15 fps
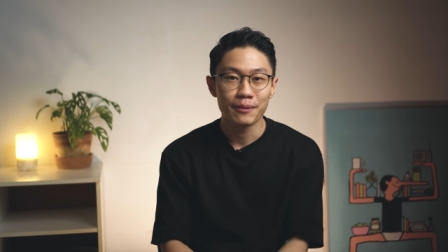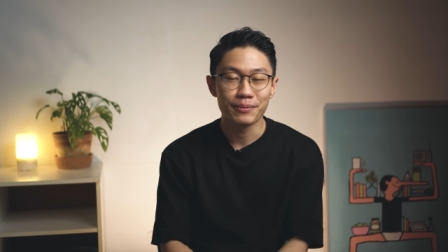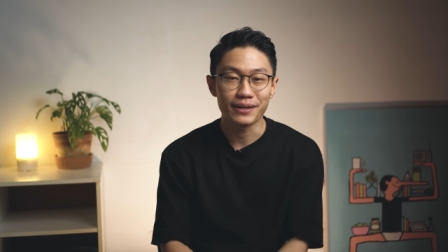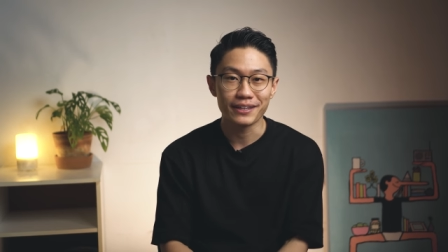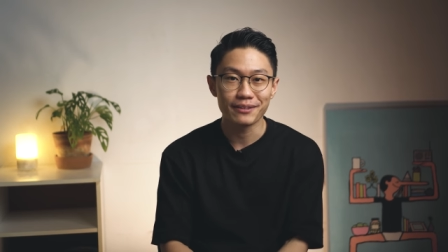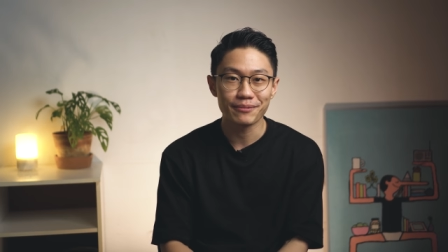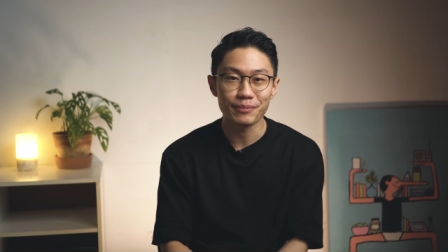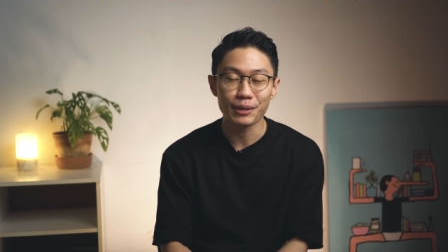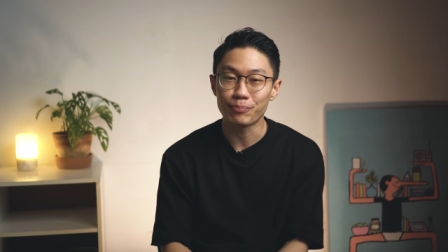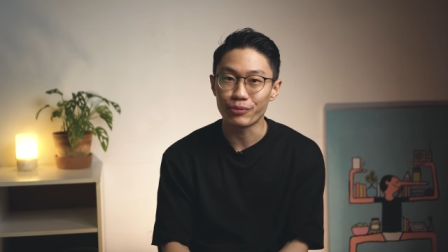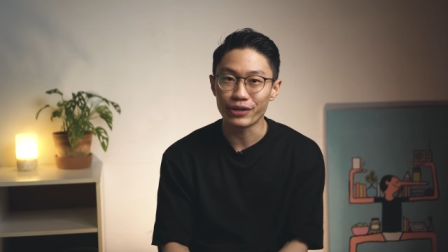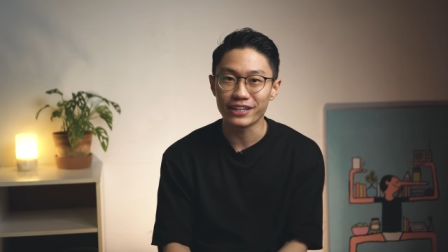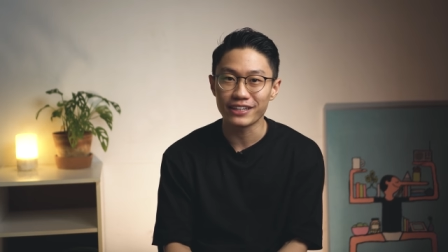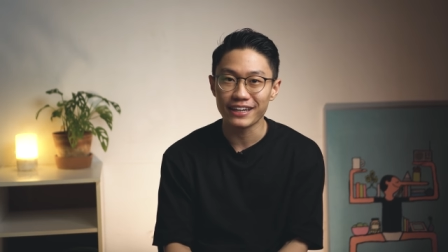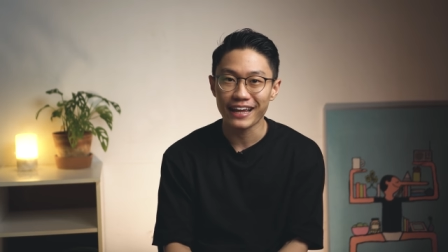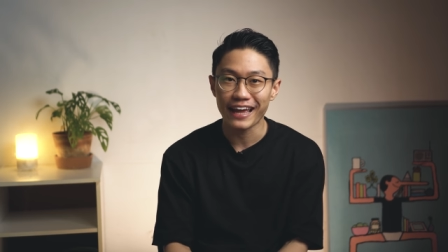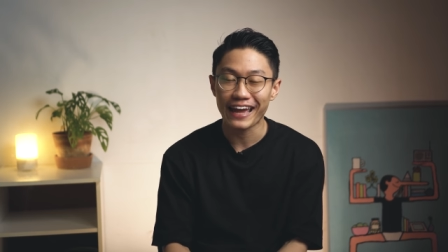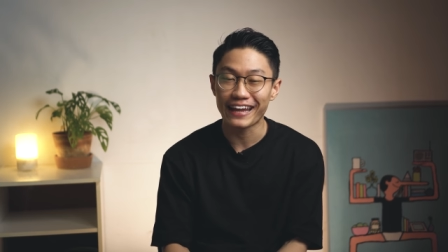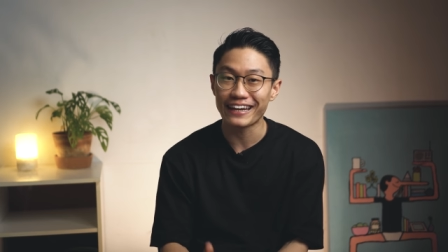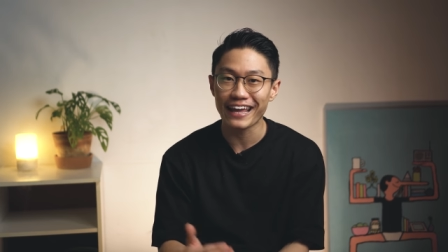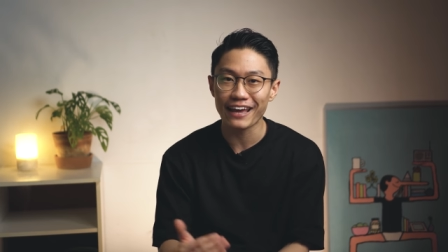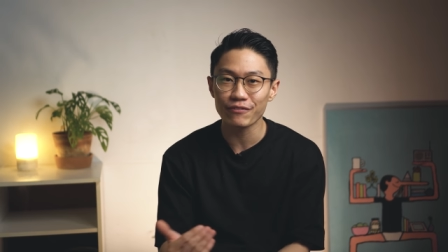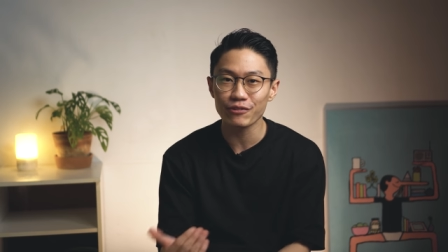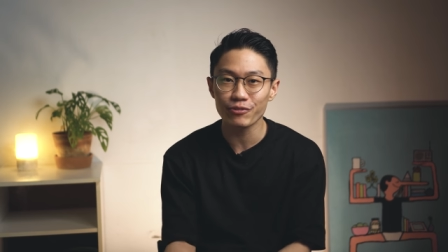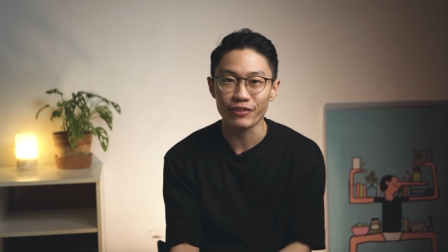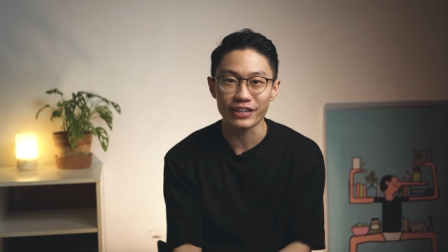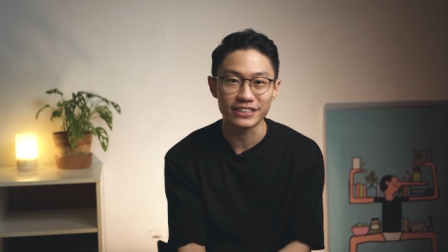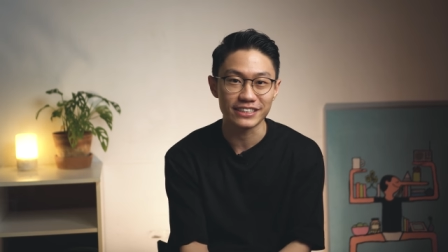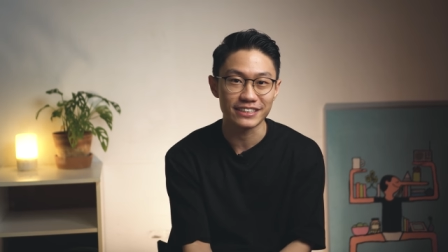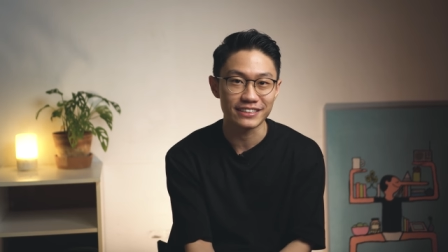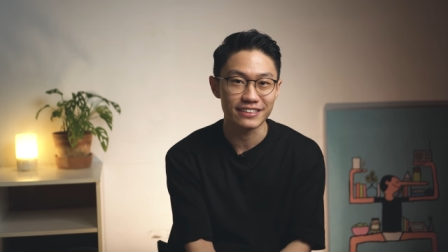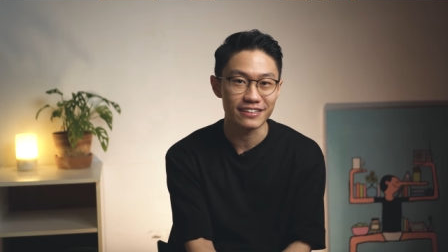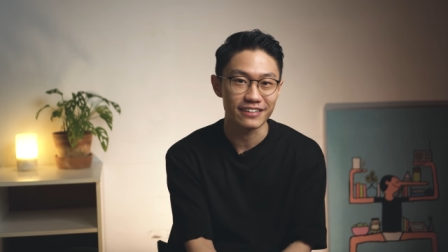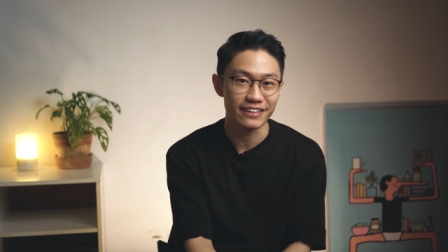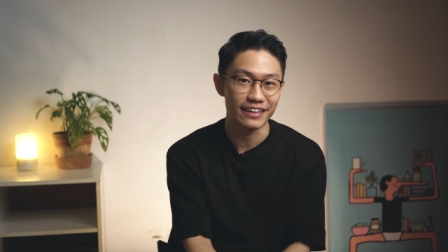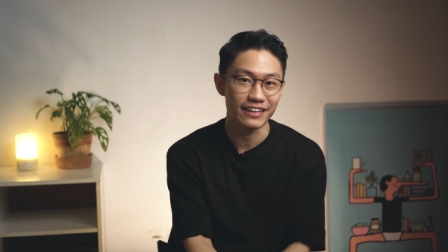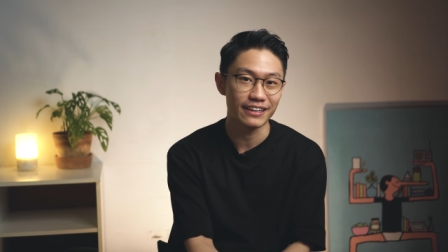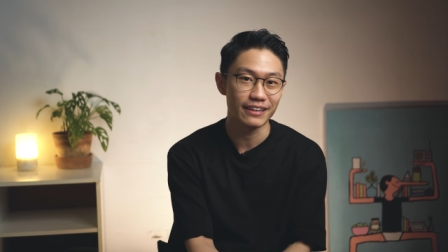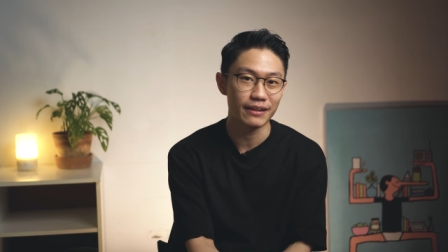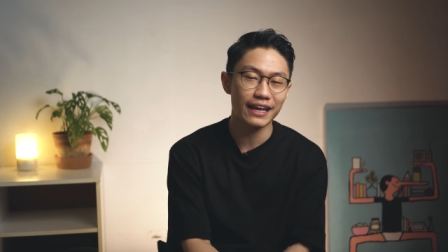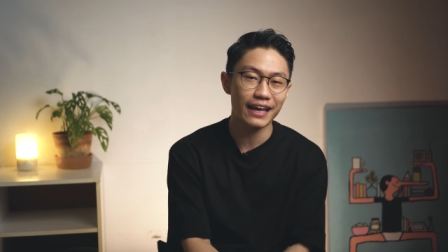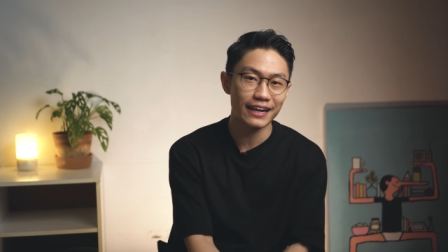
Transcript: but my brain had never registered it,